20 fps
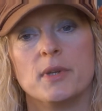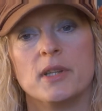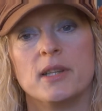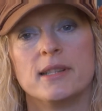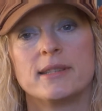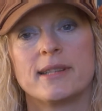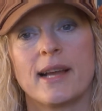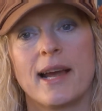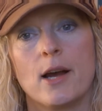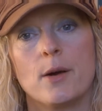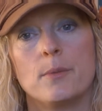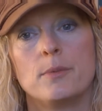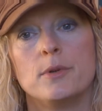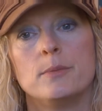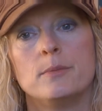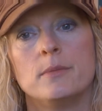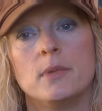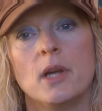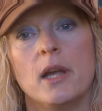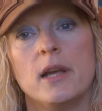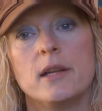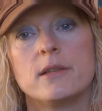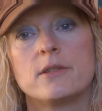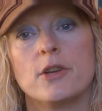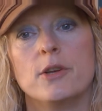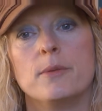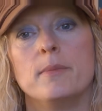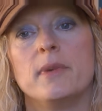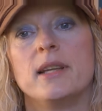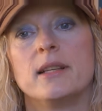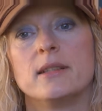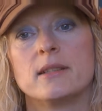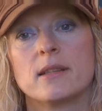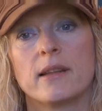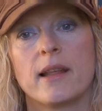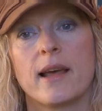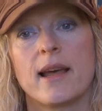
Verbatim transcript: but this album took me into